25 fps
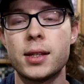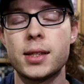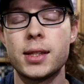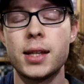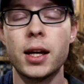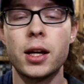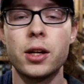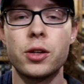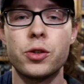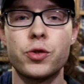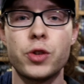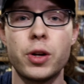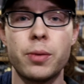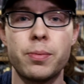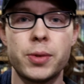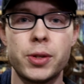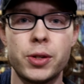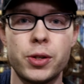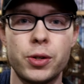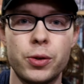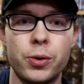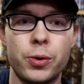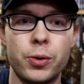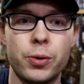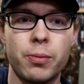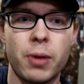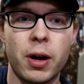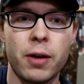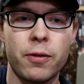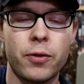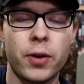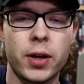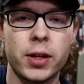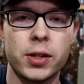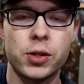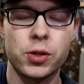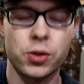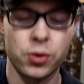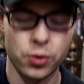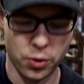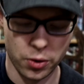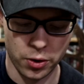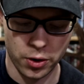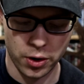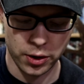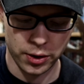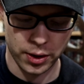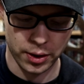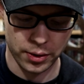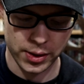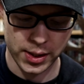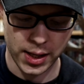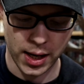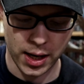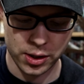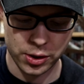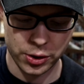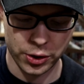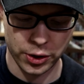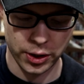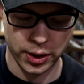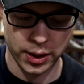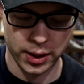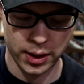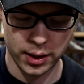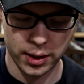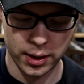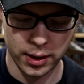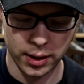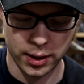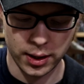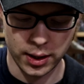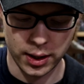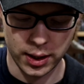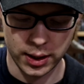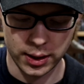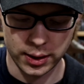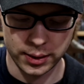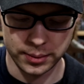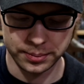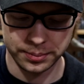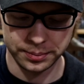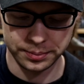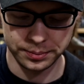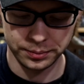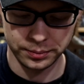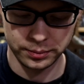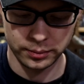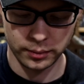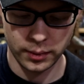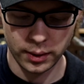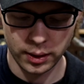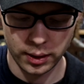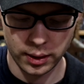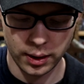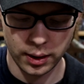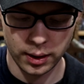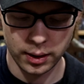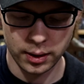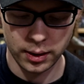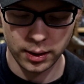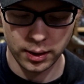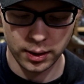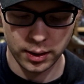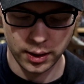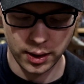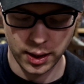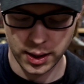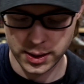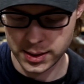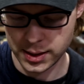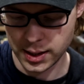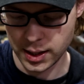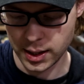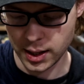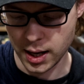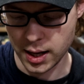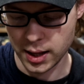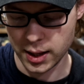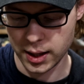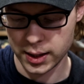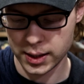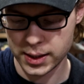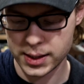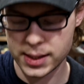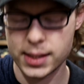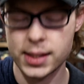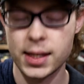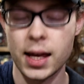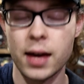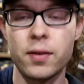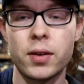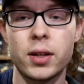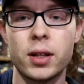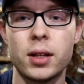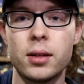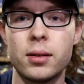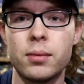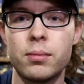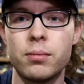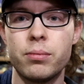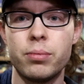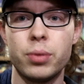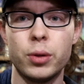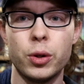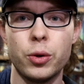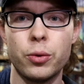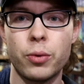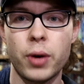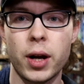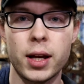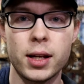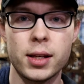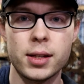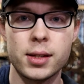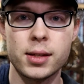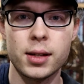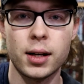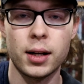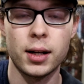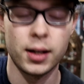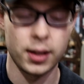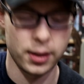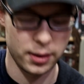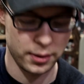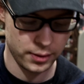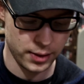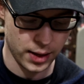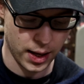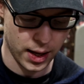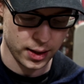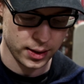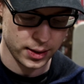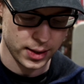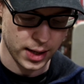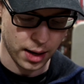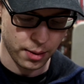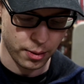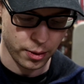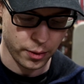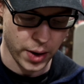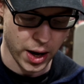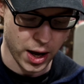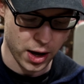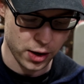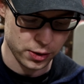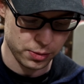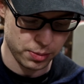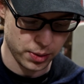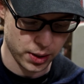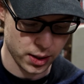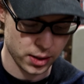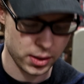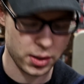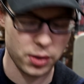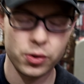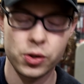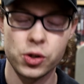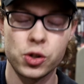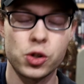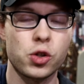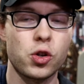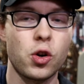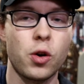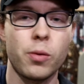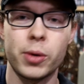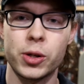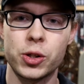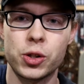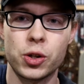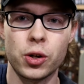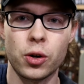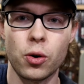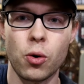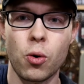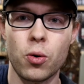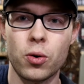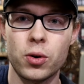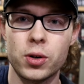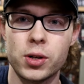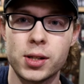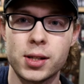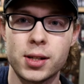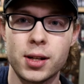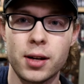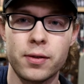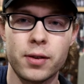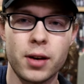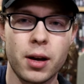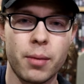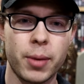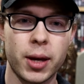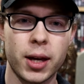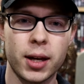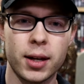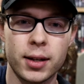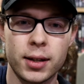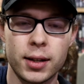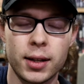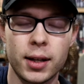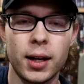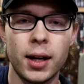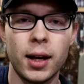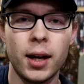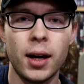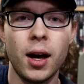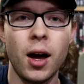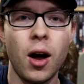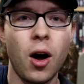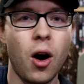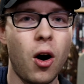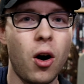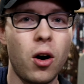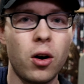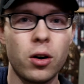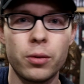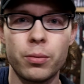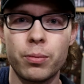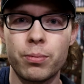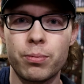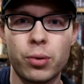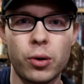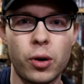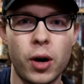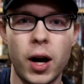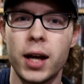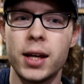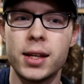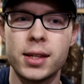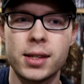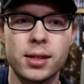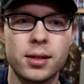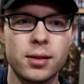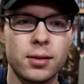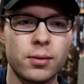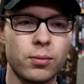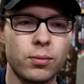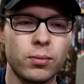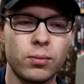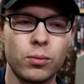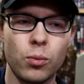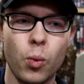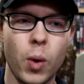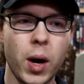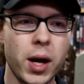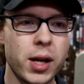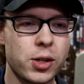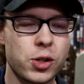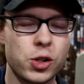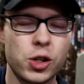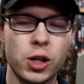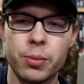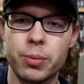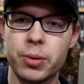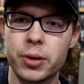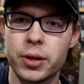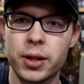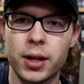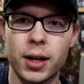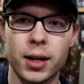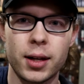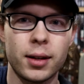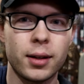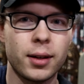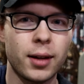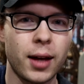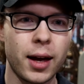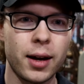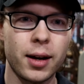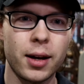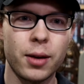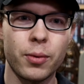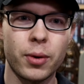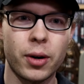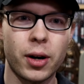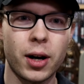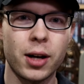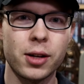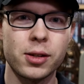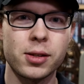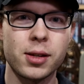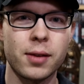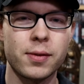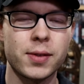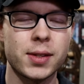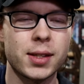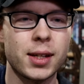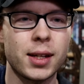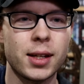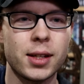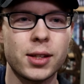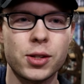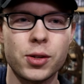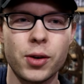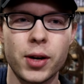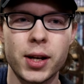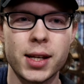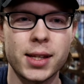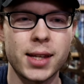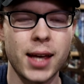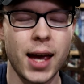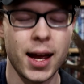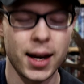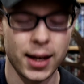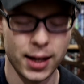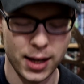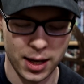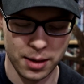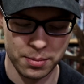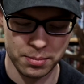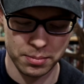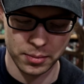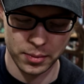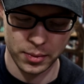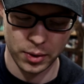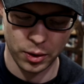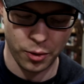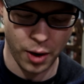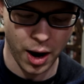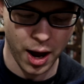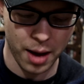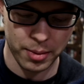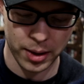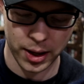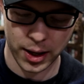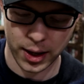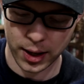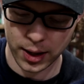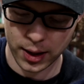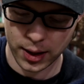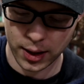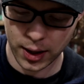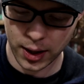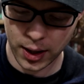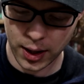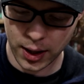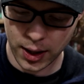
second trip to my friend's store, there was actually, let's see, I got like 7 Blu-rays that time around because there was so much good horror stuff coming in, all priced way cheaper than anywhere else I've seen, so I just had to keep grabbing it.